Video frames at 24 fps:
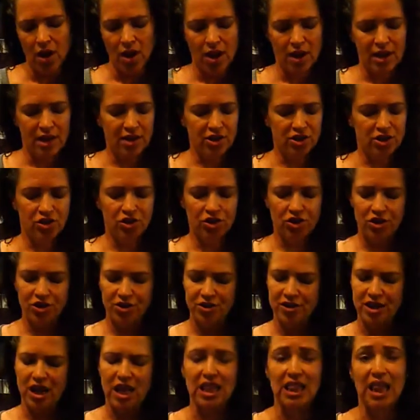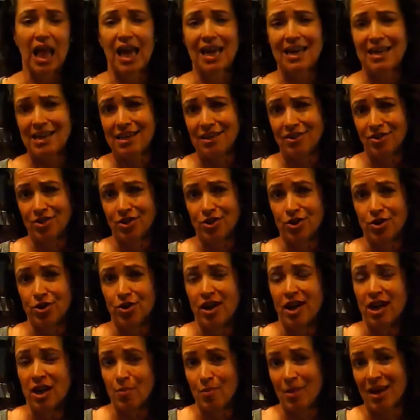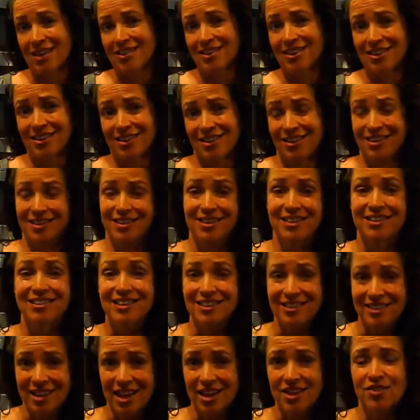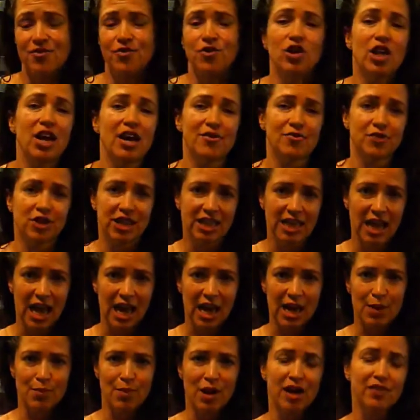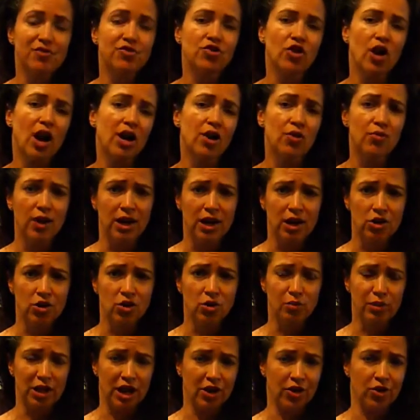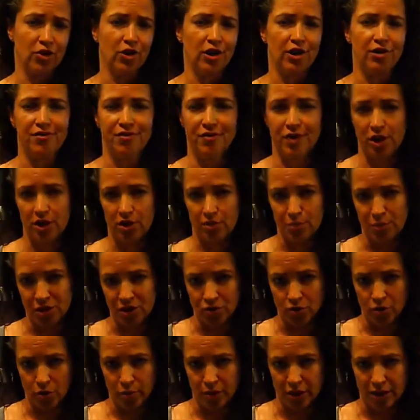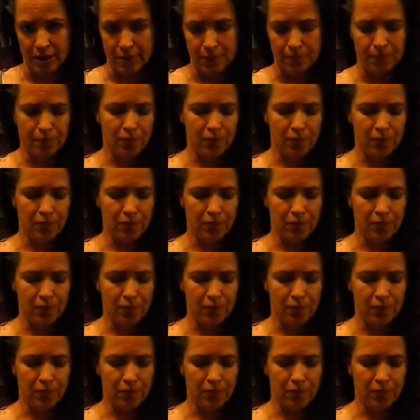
It's just a lot easier and it makes it successful every time. I've tried a regular blender and failed miserably.